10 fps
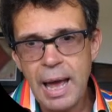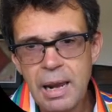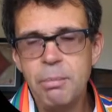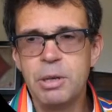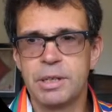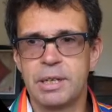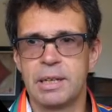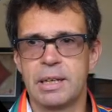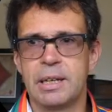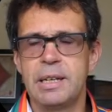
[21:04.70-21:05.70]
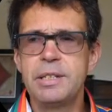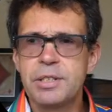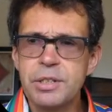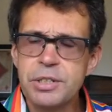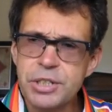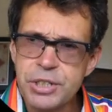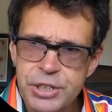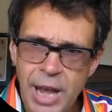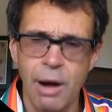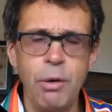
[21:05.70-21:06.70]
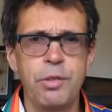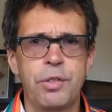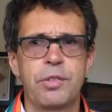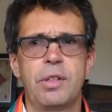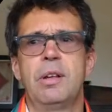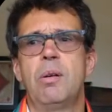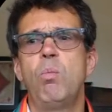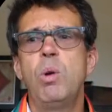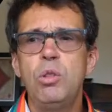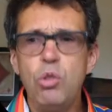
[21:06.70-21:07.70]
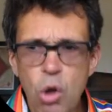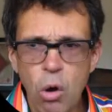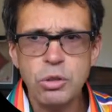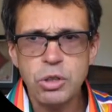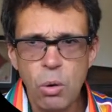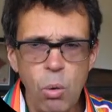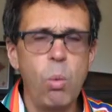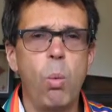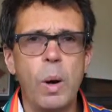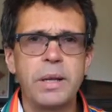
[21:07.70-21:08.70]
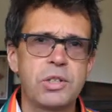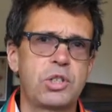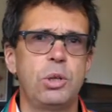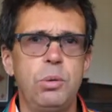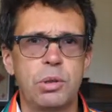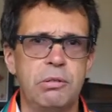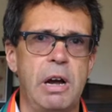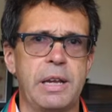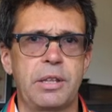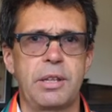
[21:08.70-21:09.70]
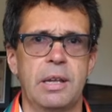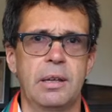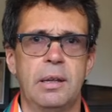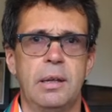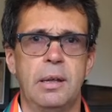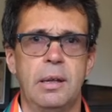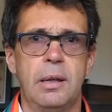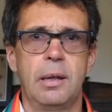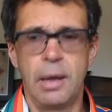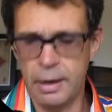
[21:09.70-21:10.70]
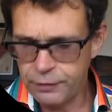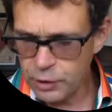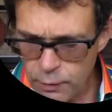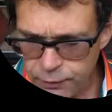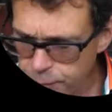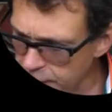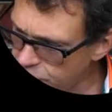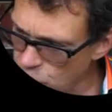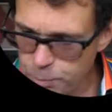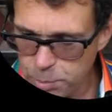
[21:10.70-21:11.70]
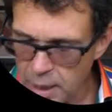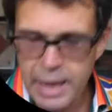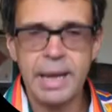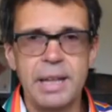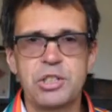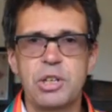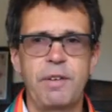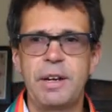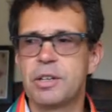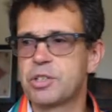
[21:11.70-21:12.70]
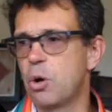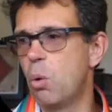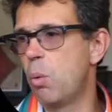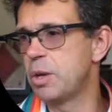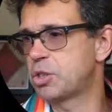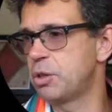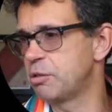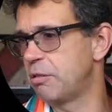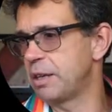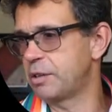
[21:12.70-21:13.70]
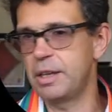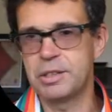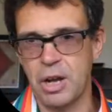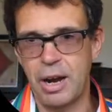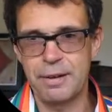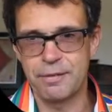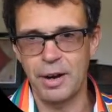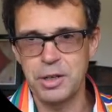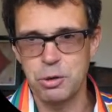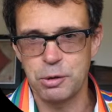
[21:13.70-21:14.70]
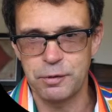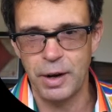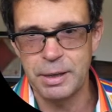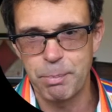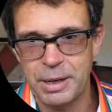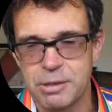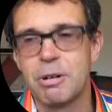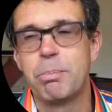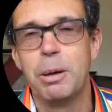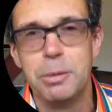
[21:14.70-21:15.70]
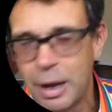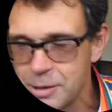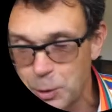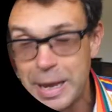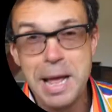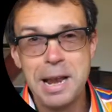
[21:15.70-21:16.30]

element here is that South will not always do the right thing. If you play against defenders that always do the right things, I advise you to find better opponents. Oh, sorry,